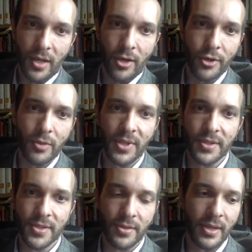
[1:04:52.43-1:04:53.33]
The
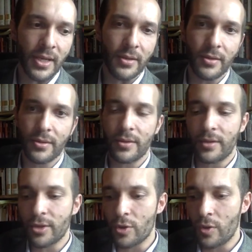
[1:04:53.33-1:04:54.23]
arguments that
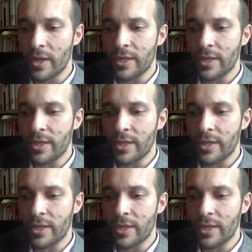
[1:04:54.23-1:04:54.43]
Nikole